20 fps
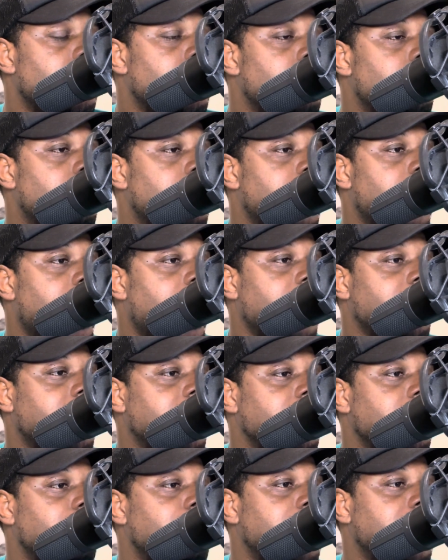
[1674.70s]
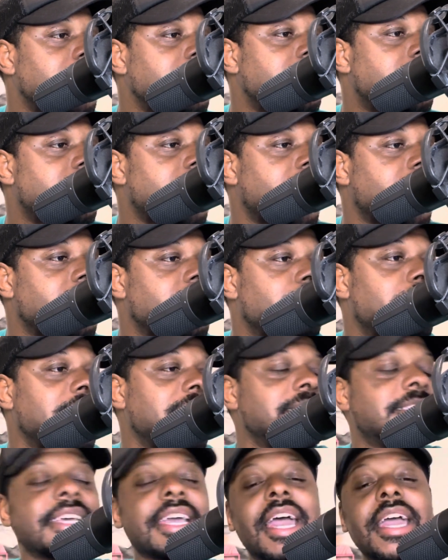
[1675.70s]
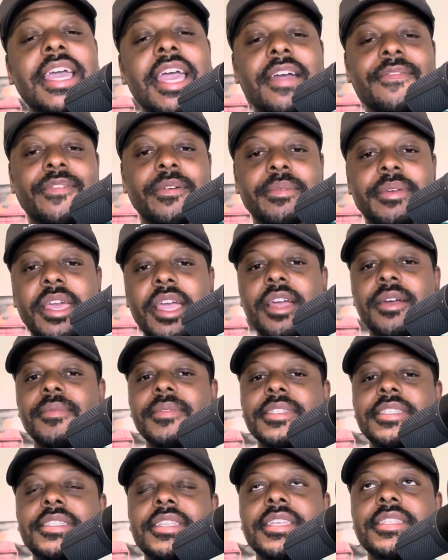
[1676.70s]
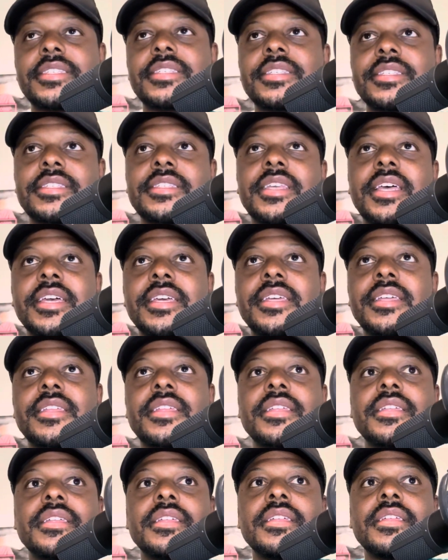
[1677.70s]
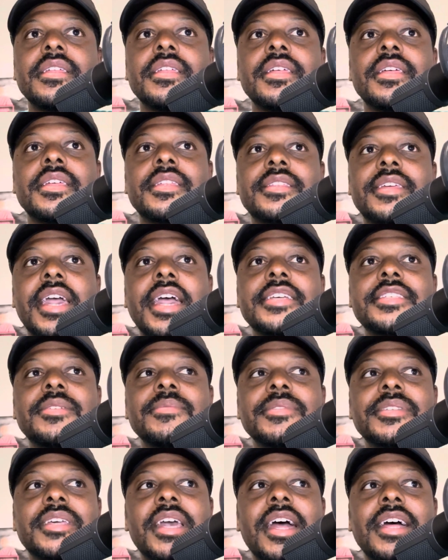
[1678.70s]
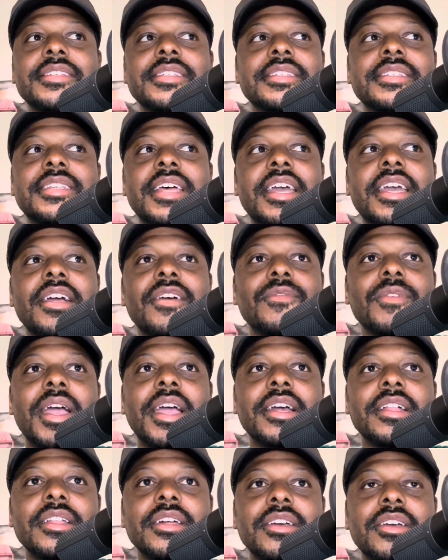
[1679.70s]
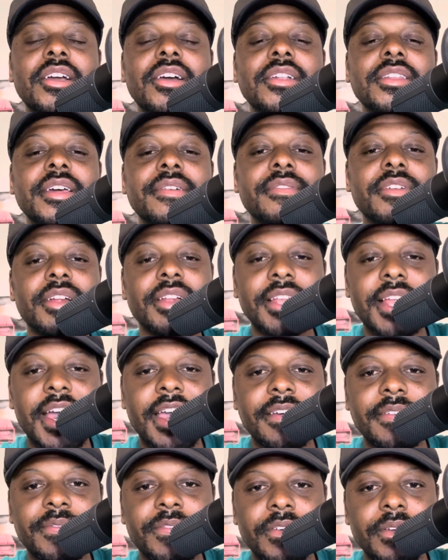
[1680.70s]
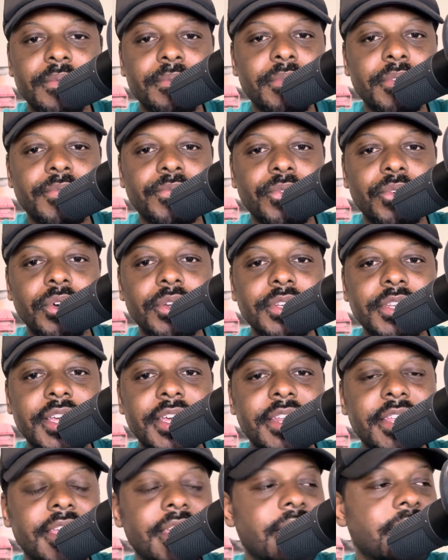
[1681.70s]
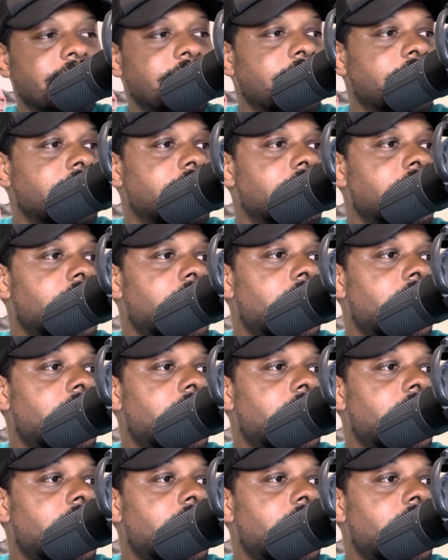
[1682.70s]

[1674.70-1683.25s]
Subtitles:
But I think the biggest thing I got from Carrie was this: is like Cassie was kind of just like a regular girl living her life before Diddy, and then